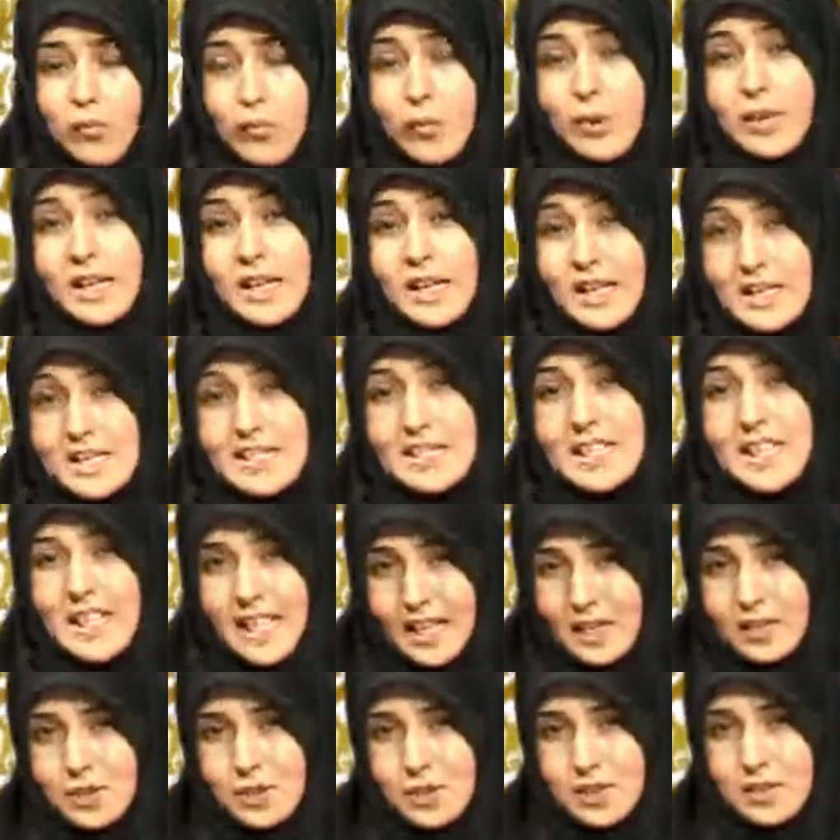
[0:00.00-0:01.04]
for His
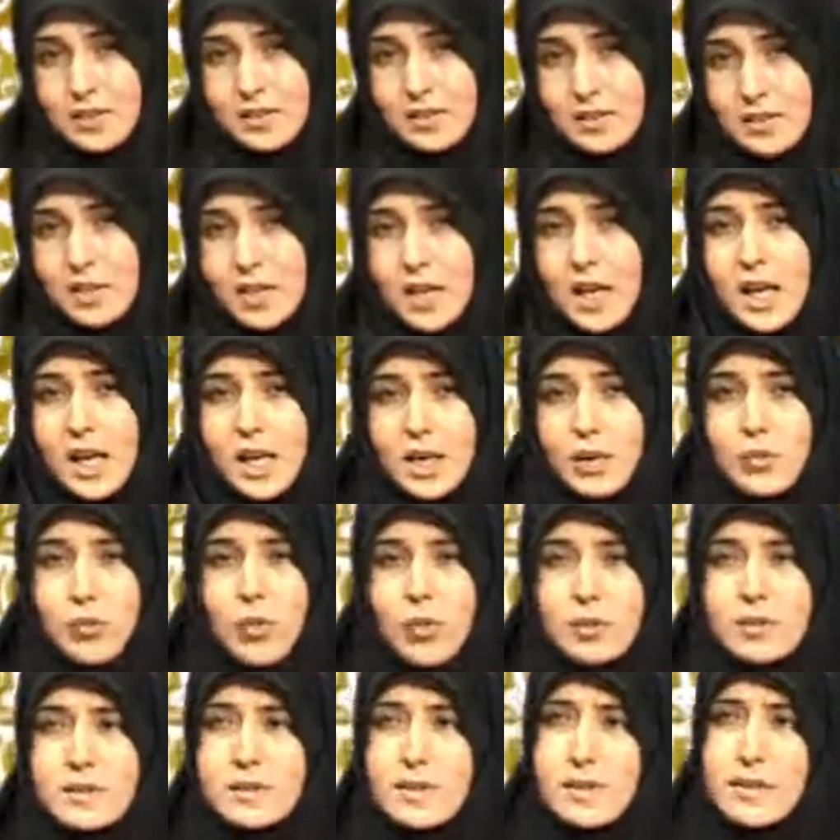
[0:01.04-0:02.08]
nation, He
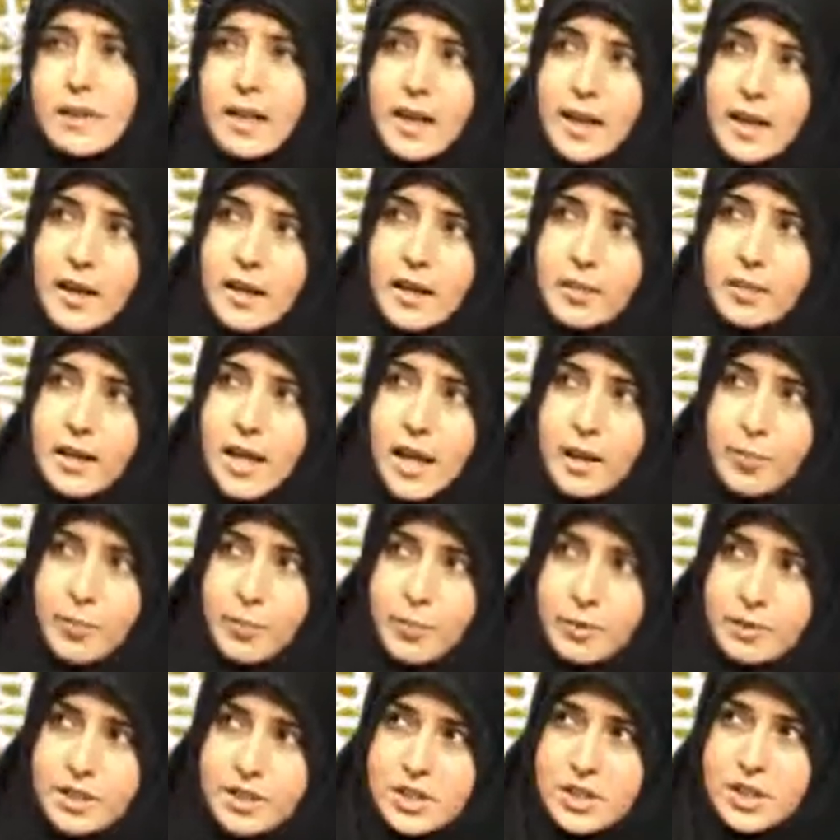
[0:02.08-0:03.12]
wants their
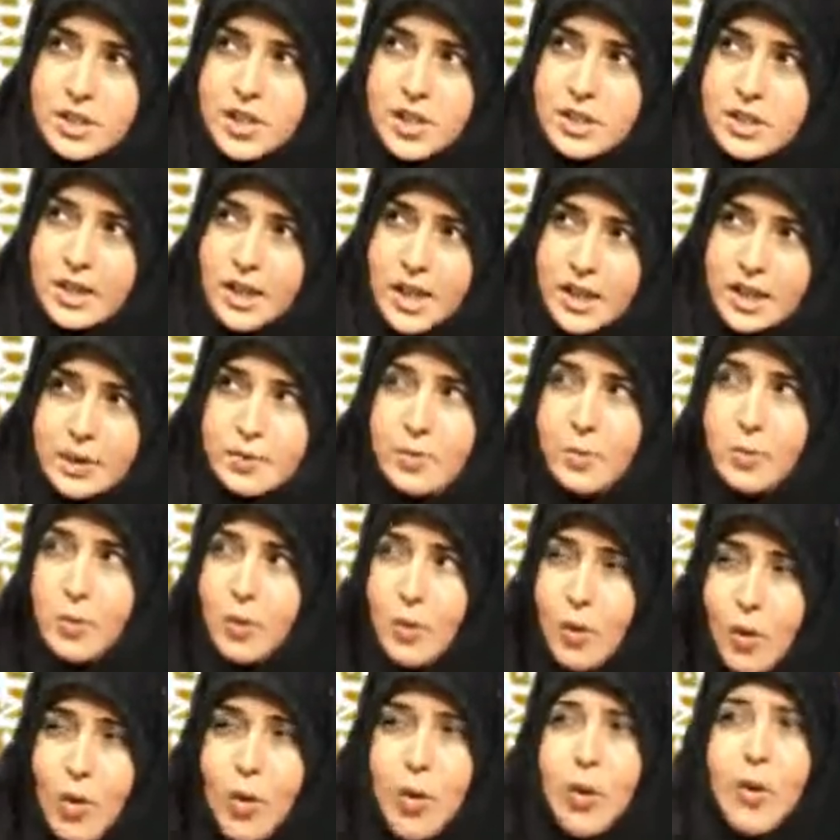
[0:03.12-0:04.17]
position get
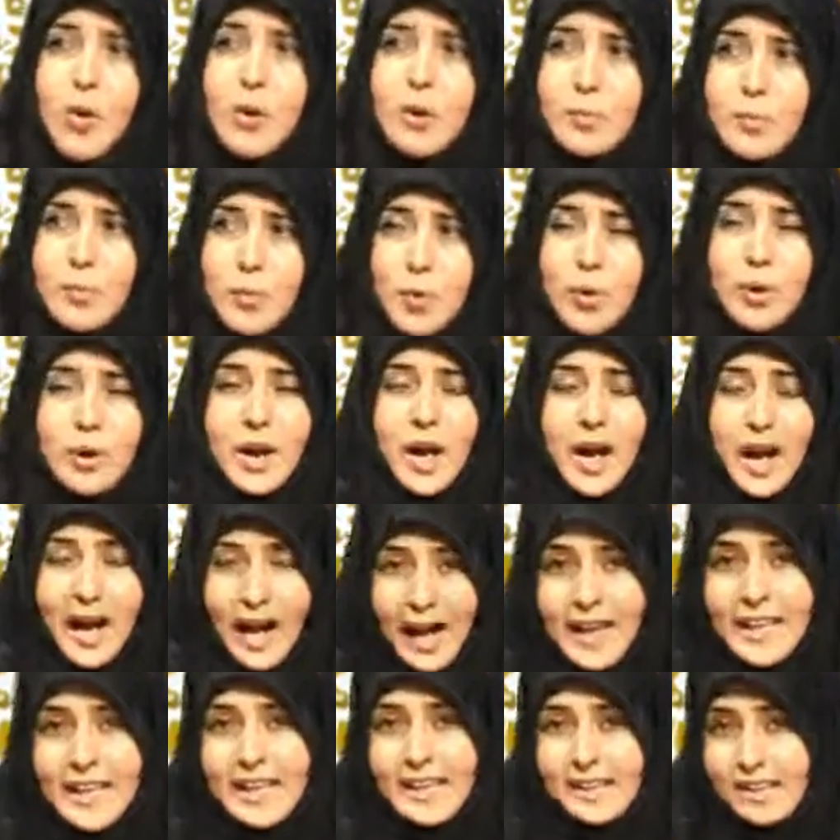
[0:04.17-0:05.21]
more
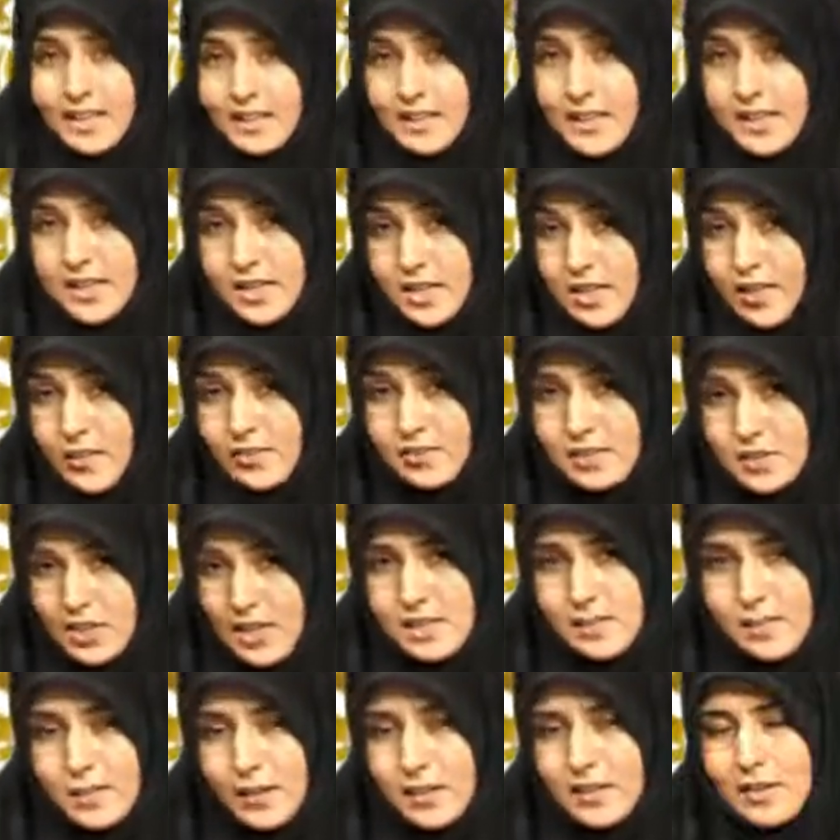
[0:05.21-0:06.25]
higher in the Day of
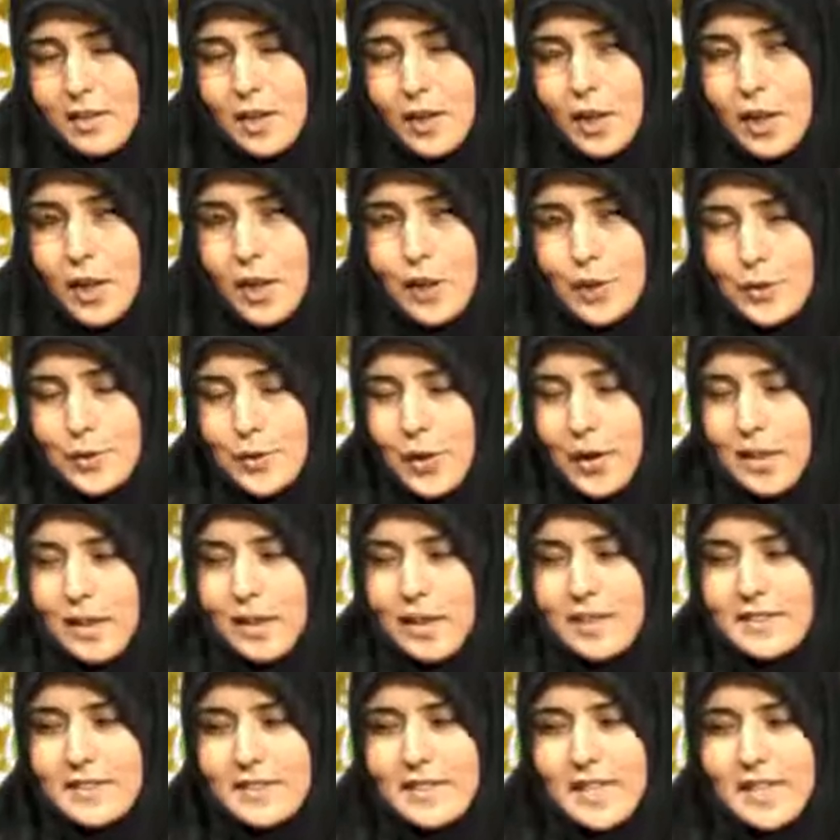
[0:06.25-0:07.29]
Judgment. So
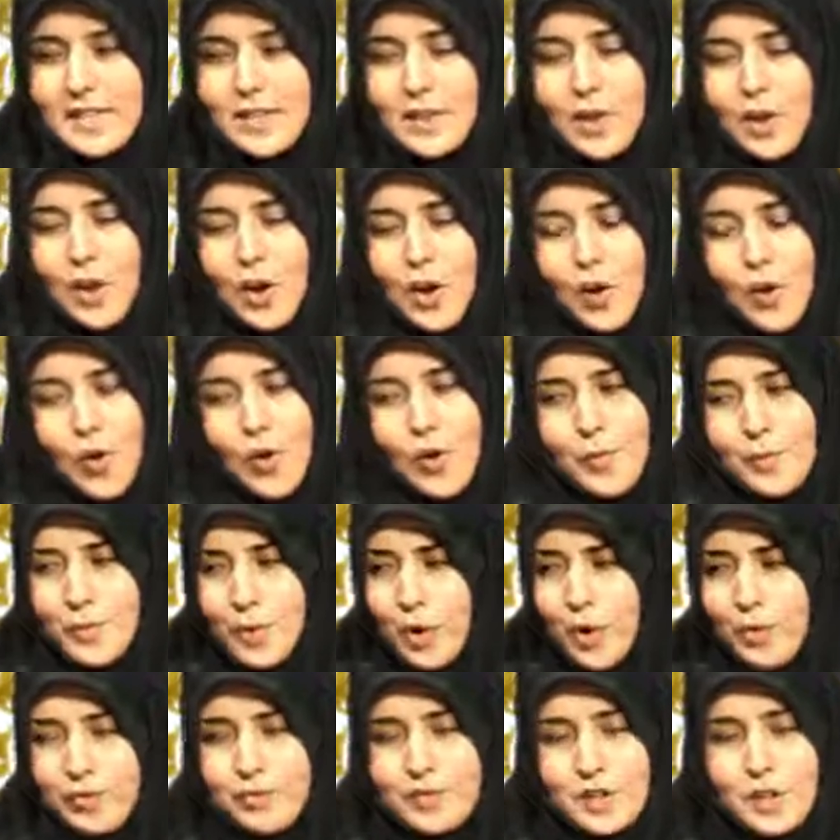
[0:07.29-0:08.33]
Allah said, "Oh
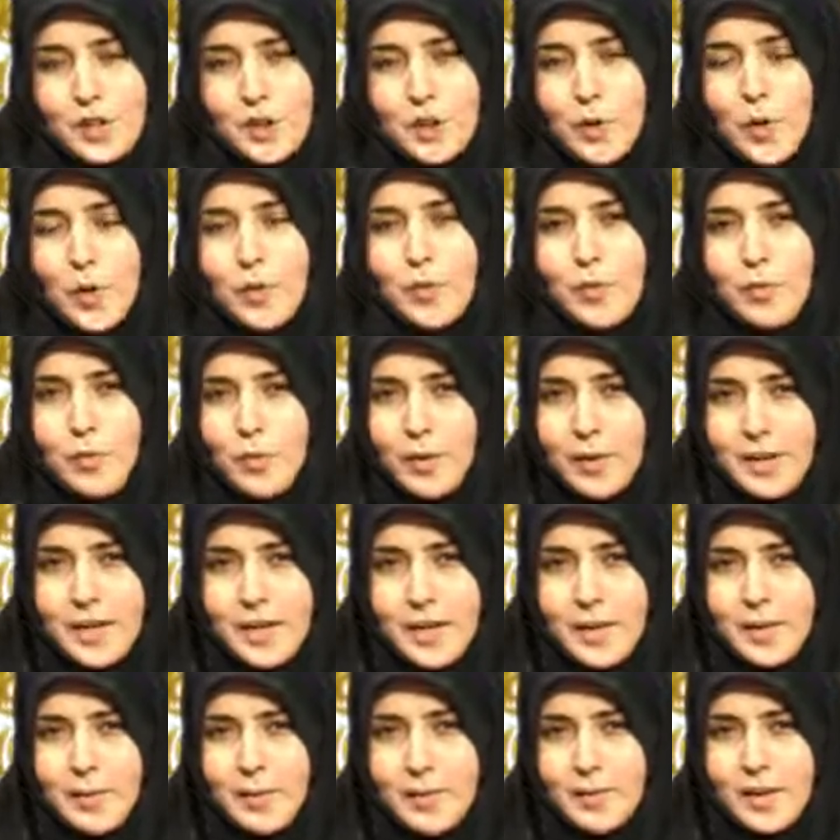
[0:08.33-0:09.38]
Prophet, don't
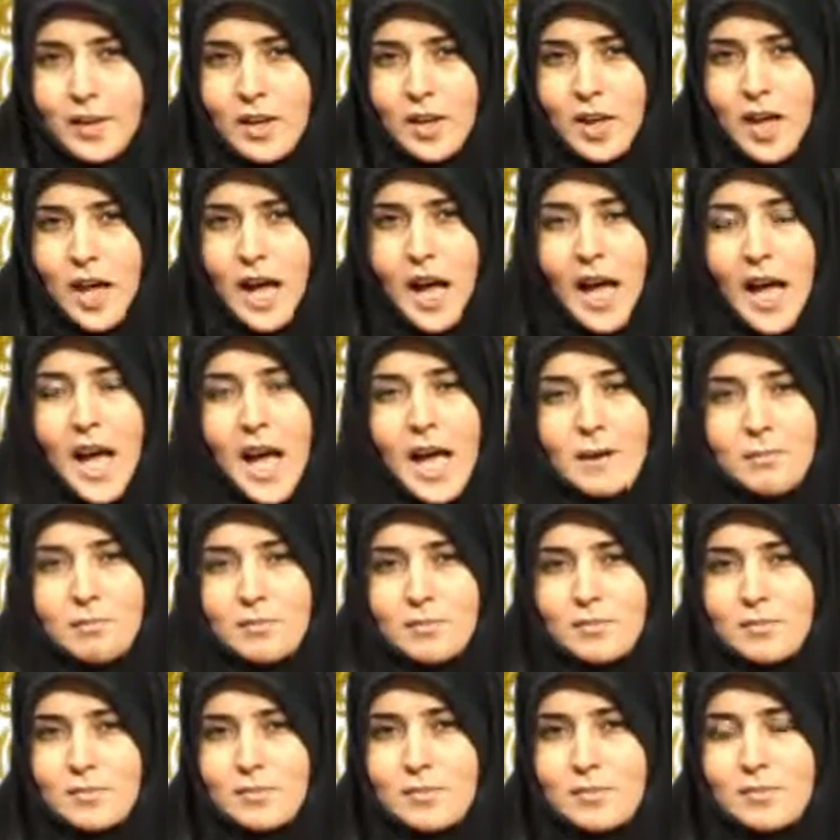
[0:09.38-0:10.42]
worry.
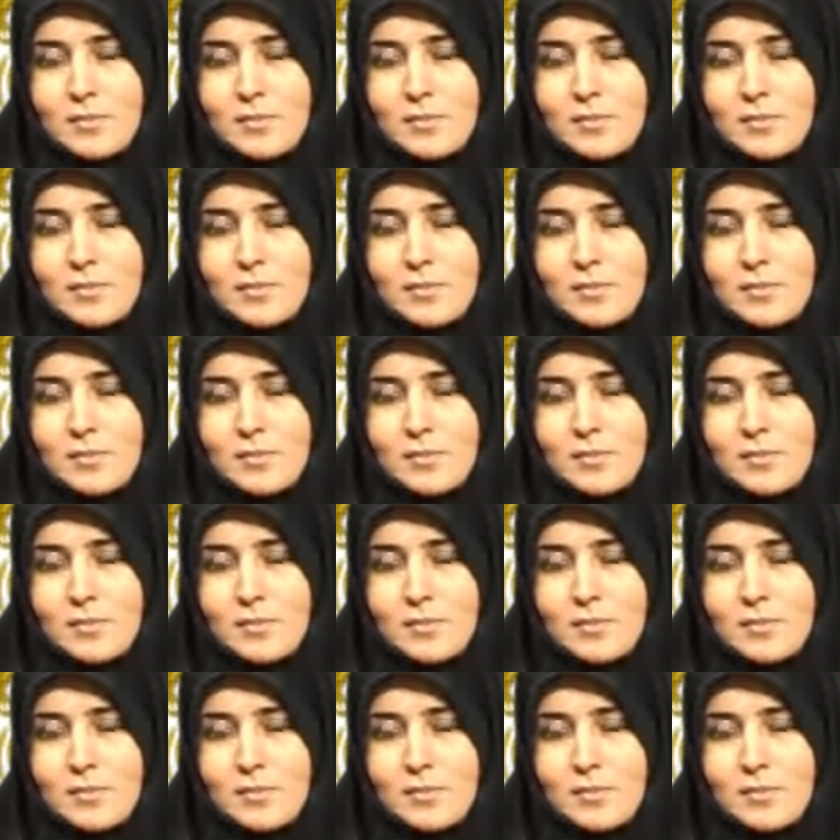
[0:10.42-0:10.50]
I'm